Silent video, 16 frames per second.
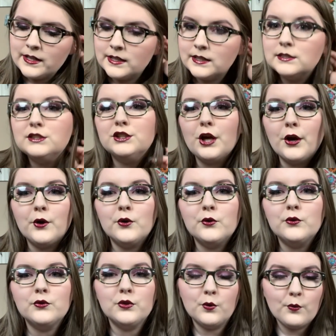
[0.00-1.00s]

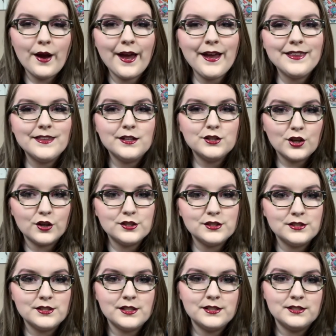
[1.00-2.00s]
So the way that
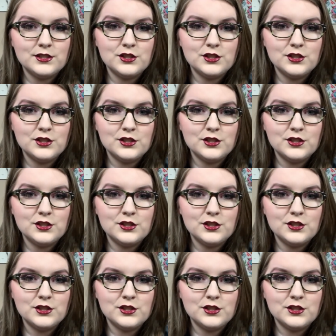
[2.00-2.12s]
Dustin's